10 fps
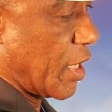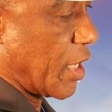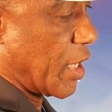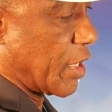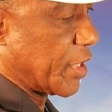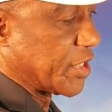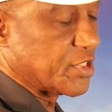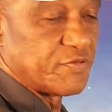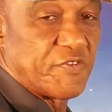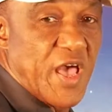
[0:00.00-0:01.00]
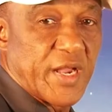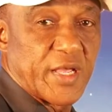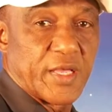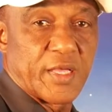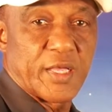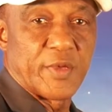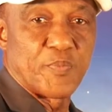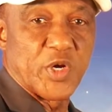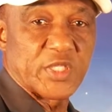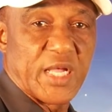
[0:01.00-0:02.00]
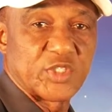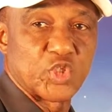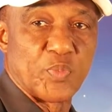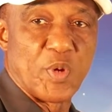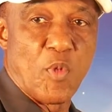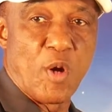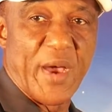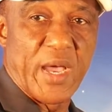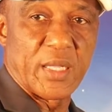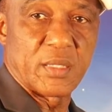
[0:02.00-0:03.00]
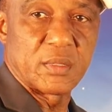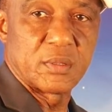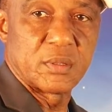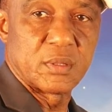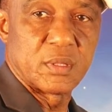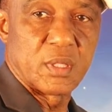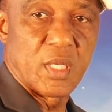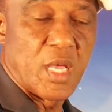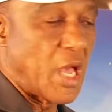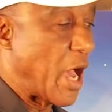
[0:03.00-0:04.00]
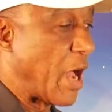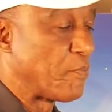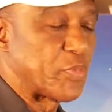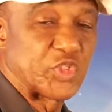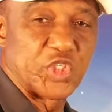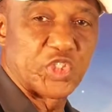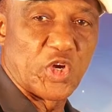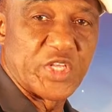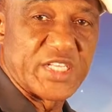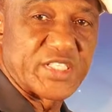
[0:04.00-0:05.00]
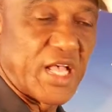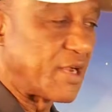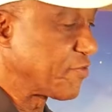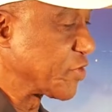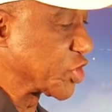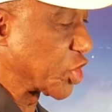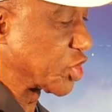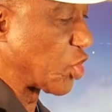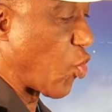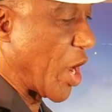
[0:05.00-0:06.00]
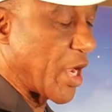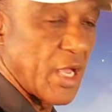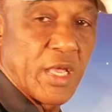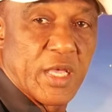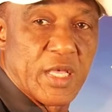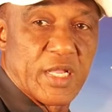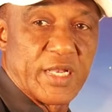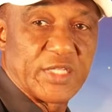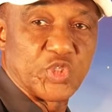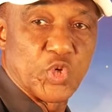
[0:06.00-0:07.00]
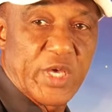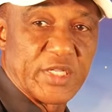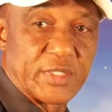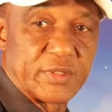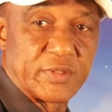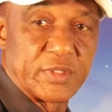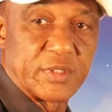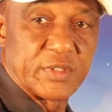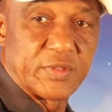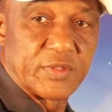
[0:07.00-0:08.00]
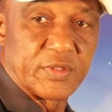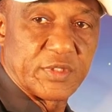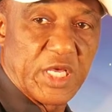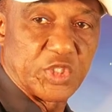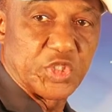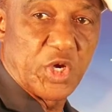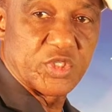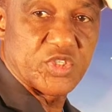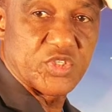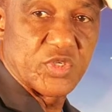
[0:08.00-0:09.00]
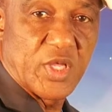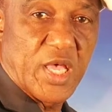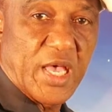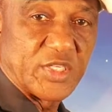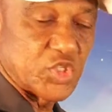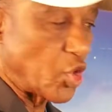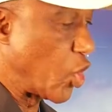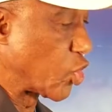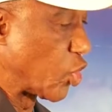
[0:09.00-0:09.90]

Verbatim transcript: uh, it's very important to be mobile and position yourself in such a way that you can take shots, and score